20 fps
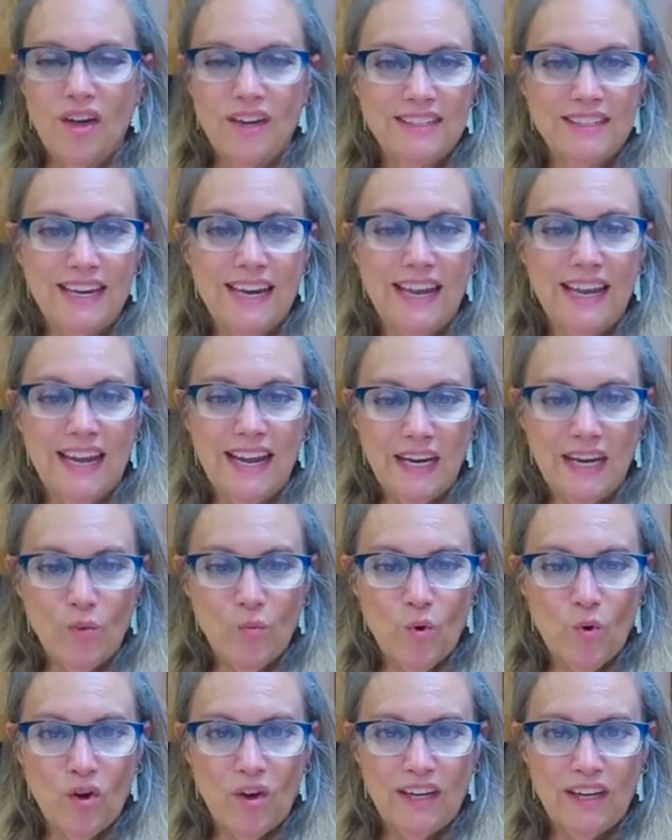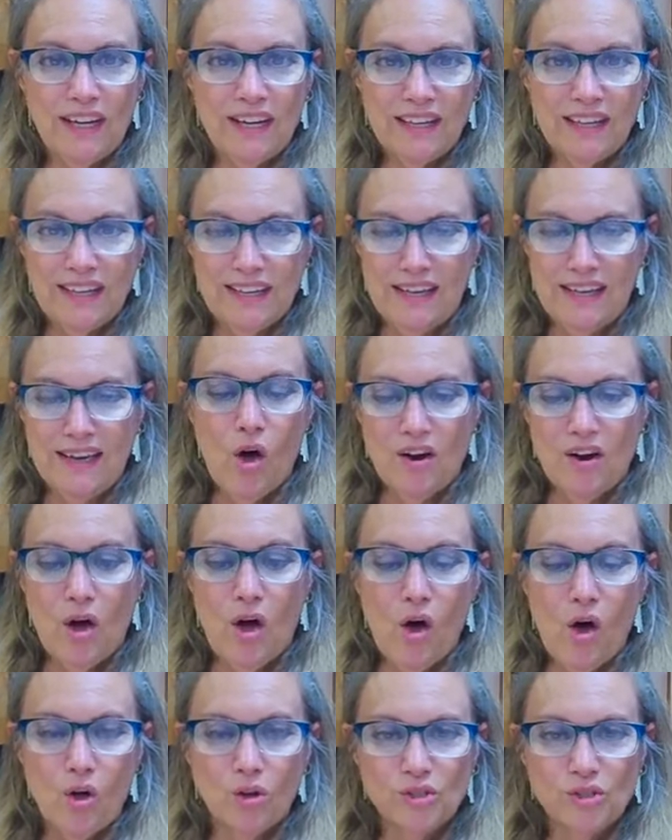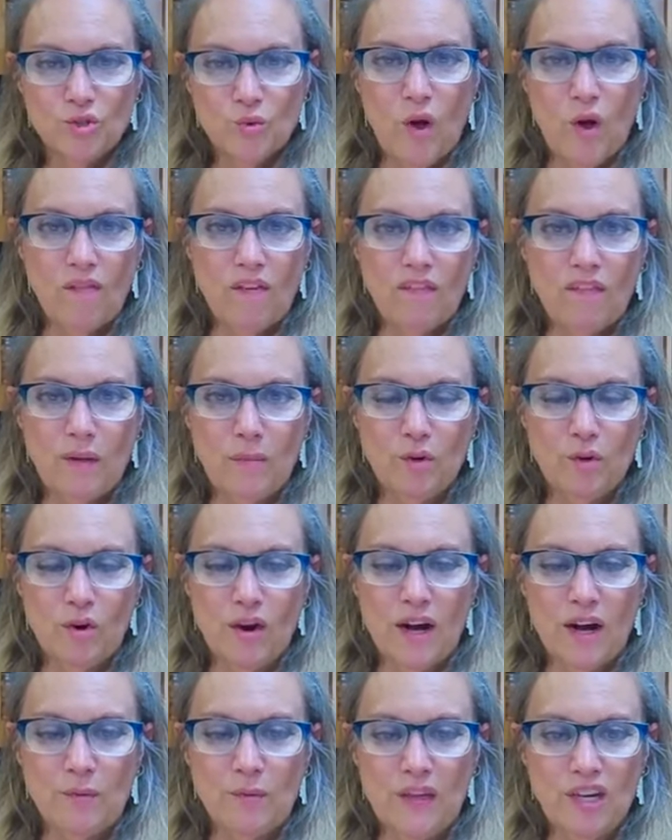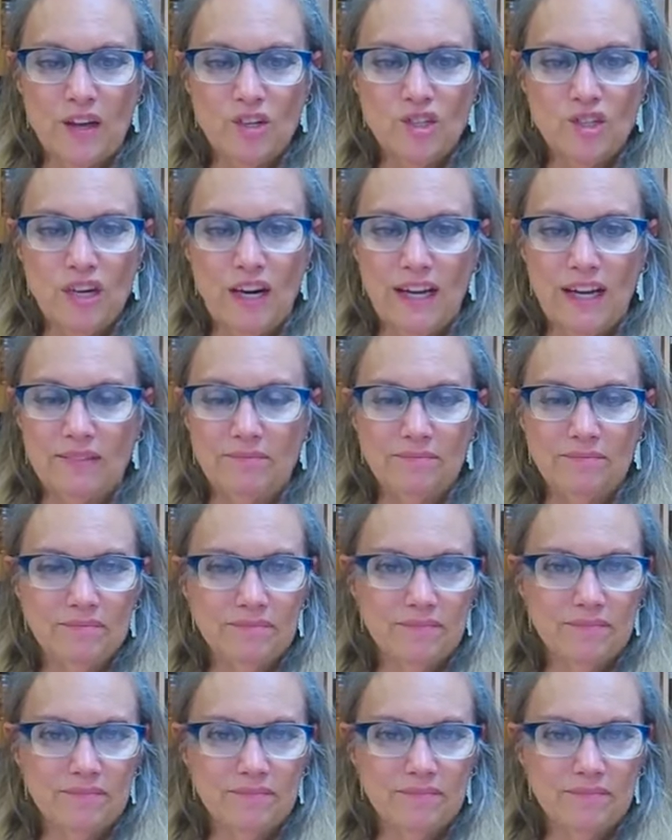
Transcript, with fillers: Did anyone get all 12 of them correct without cheating?